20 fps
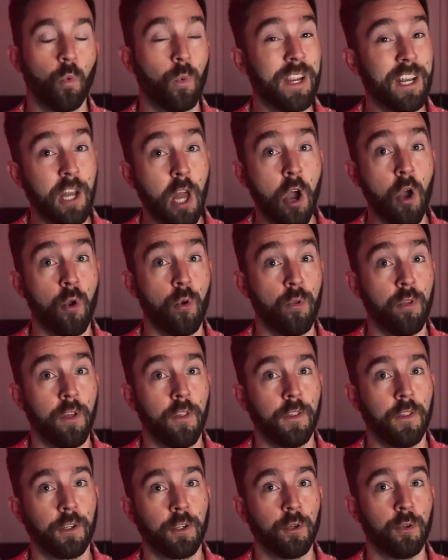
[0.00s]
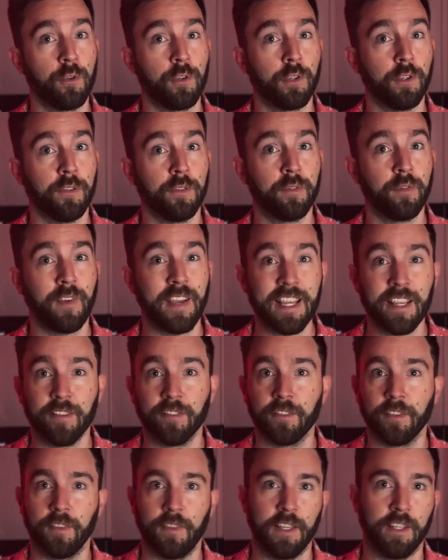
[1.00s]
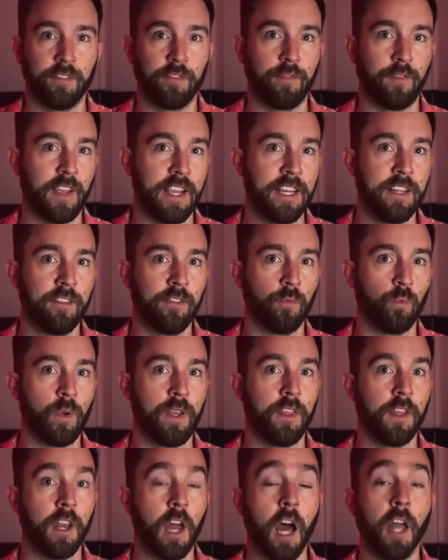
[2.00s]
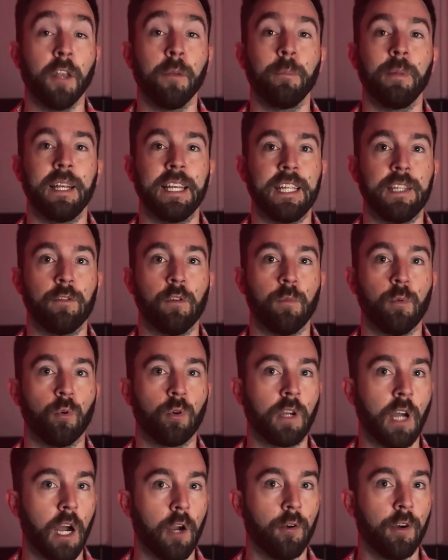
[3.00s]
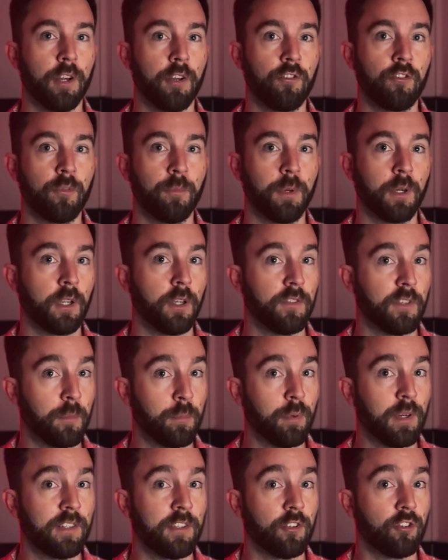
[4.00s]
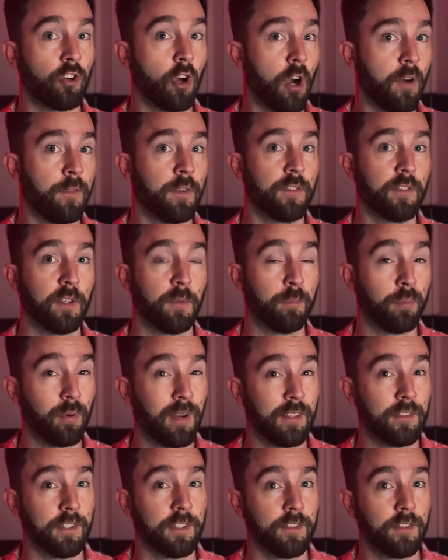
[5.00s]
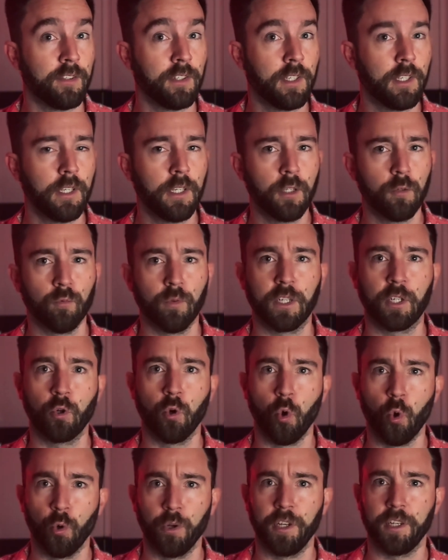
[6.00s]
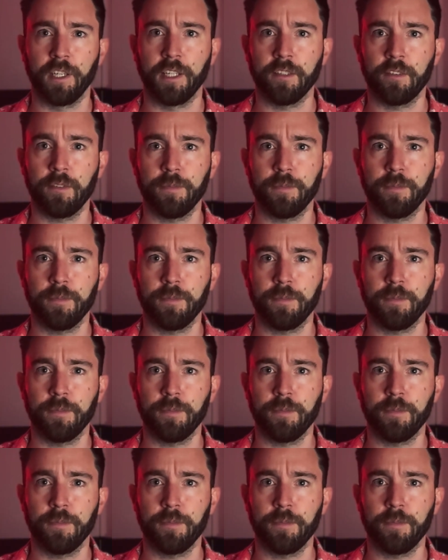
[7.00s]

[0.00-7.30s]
know that the Cookers faced this fate with an unbelievable courage because a British officer present recorded it.